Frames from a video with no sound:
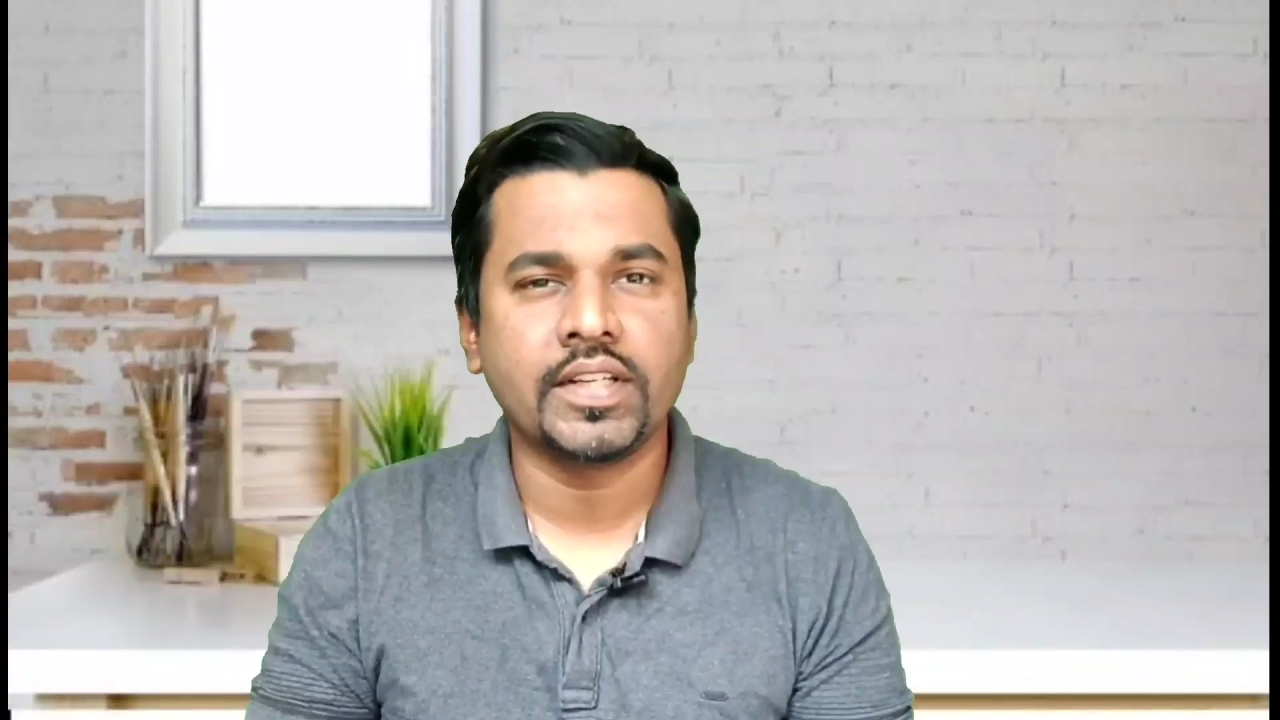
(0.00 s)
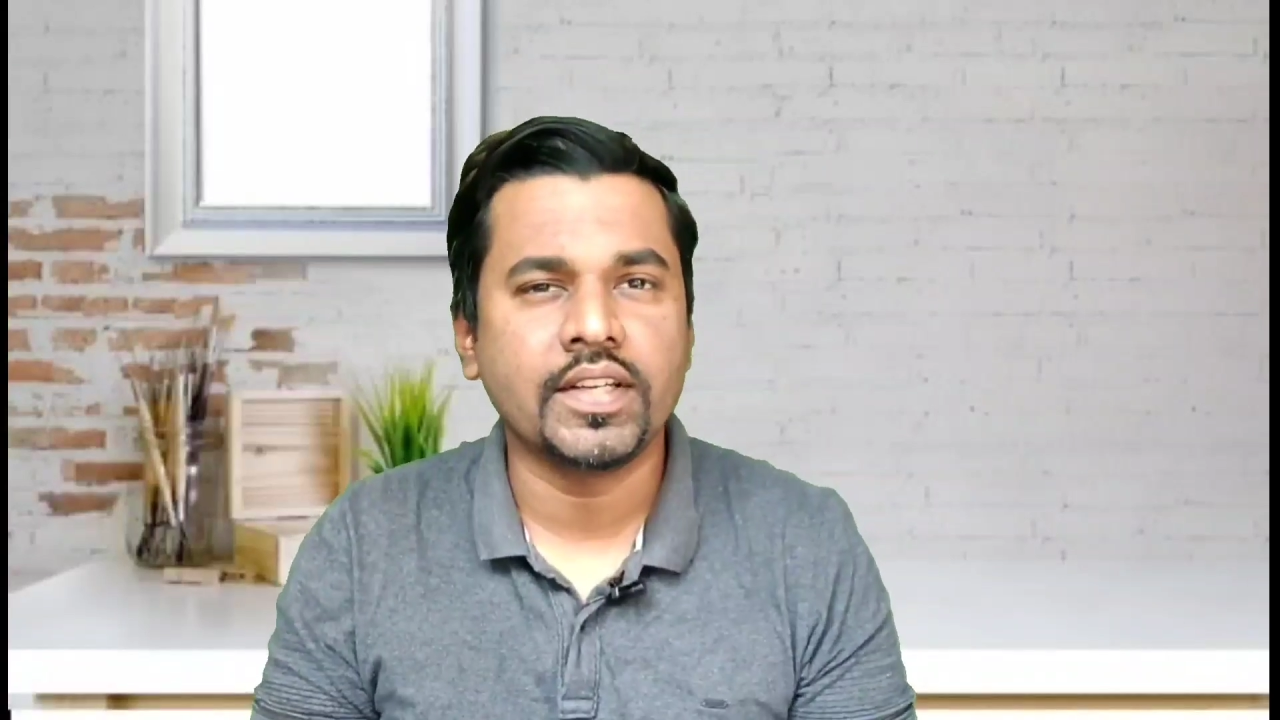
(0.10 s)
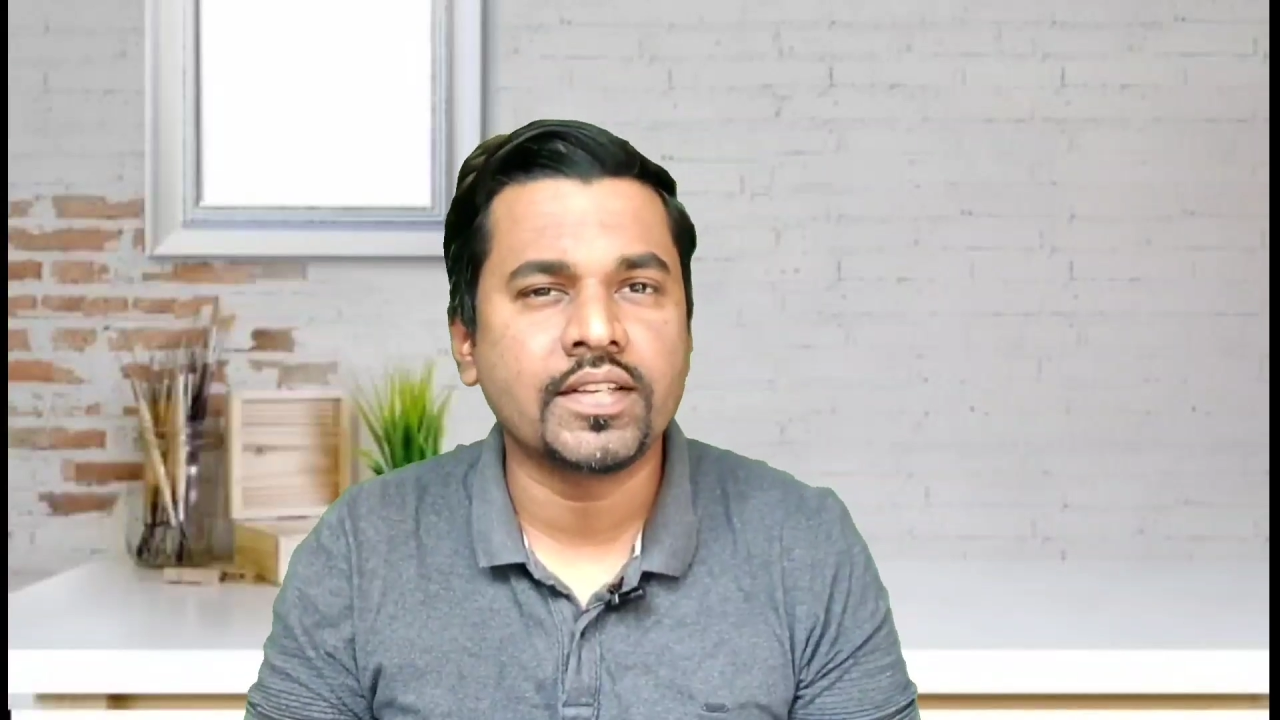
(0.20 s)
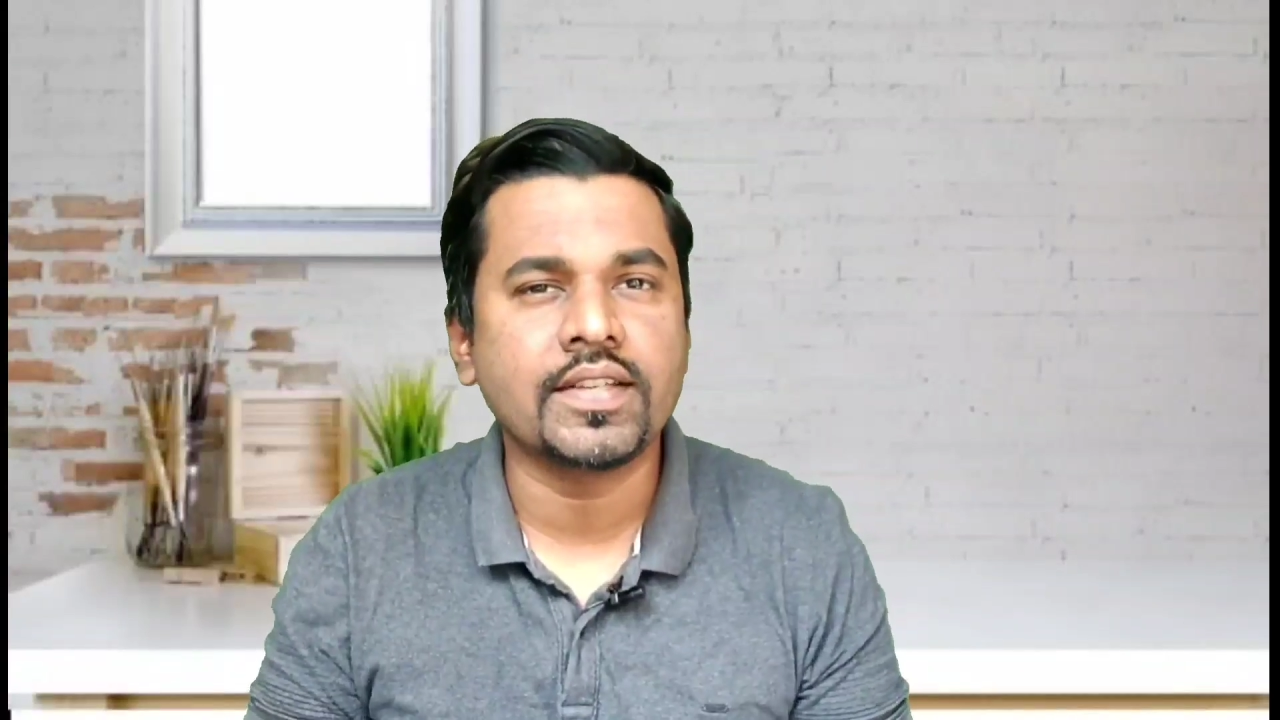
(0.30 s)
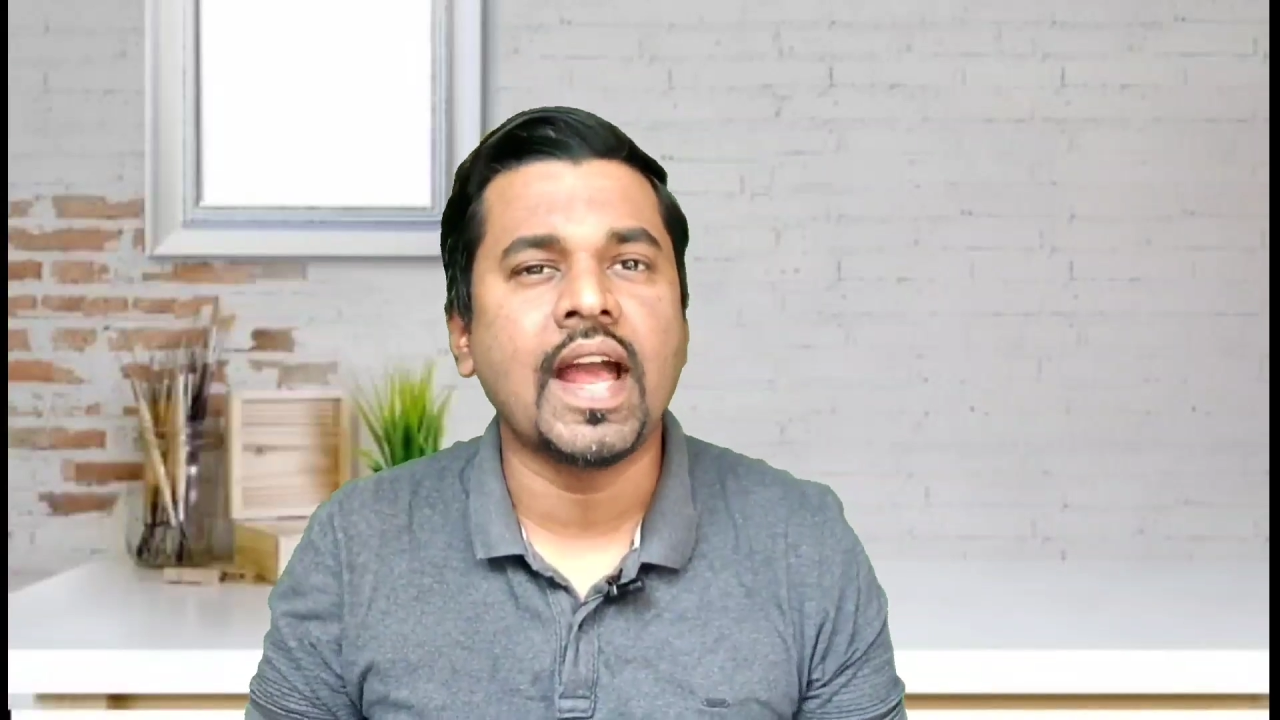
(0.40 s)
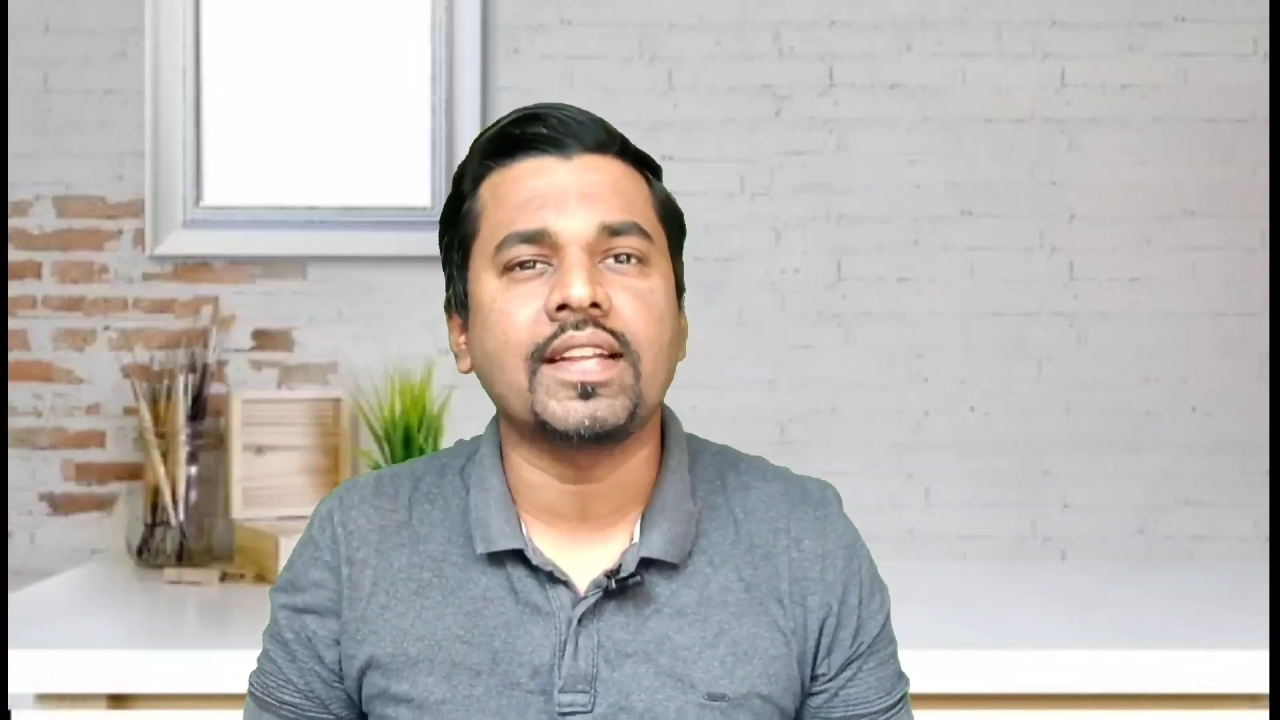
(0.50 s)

it's